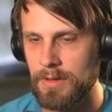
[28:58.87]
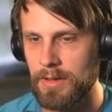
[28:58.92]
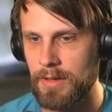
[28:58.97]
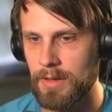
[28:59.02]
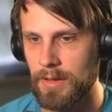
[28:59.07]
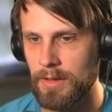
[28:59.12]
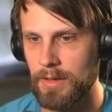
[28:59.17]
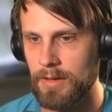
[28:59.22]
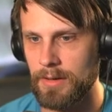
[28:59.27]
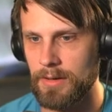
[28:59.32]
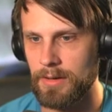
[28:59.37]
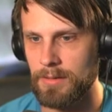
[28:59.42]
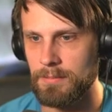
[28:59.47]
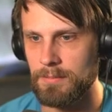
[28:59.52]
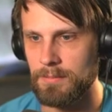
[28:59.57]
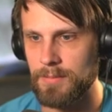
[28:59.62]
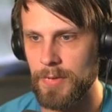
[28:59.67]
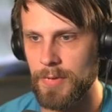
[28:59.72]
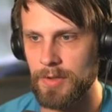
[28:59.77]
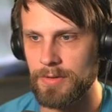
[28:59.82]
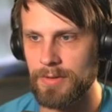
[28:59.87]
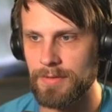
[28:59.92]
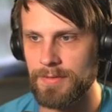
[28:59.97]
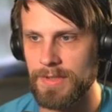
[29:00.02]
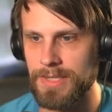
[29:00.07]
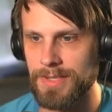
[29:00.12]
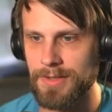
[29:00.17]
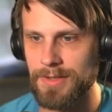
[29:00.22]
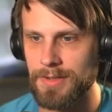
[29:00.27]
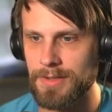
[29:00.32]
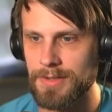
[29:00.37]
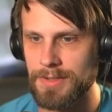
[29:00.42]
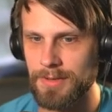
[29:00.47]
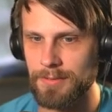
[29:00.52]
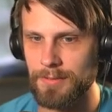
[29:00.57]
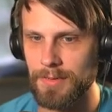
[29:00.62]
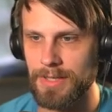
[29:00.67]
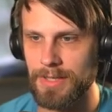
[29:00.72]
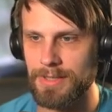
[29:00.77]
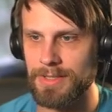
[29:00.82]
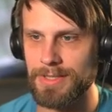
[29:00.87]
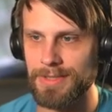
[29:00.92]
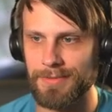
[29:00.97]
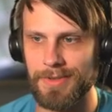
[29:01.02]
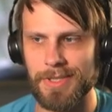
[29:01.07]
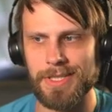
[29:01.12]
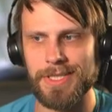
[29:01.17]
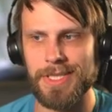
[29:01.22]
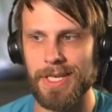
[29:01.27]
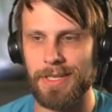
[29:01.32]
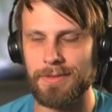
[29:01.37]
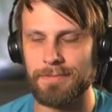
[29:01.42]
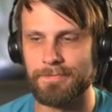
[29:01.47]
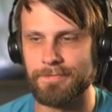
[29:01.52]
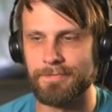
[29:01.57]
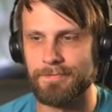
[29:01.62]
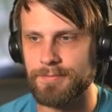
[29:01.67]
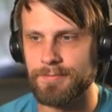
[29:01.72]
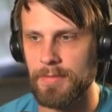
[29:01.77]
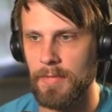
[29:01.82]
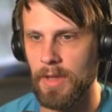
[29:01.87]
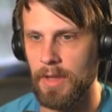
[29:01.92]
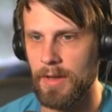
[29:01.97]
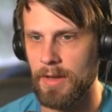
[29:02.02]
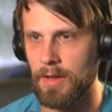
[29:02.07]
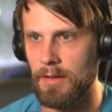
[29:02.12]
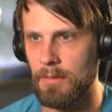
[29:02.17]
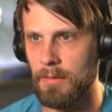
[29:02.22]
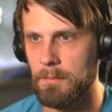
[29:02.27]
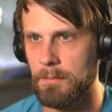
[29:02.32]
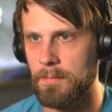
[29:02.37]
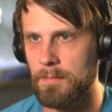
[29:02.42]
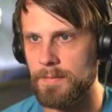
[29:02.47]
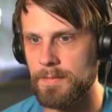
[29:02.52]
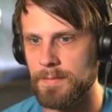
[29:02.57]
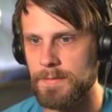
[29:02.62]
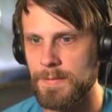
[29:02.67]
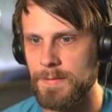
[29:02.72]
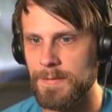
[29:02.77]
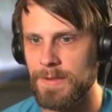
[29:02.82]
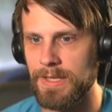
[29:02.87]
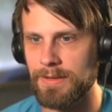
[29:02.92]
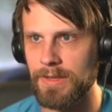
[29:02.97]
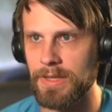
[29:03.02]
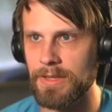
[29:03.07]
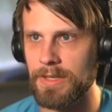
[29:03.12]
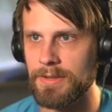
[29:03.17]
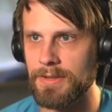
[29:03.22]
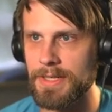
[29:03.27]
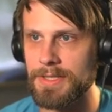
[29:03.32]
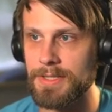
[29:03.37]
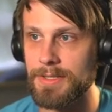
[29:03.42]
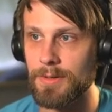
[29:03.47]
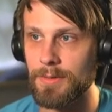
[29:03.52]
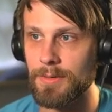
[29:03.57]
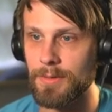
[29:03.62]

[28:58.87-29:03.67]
Um, both of these cards are relatively dead, um, given that they don't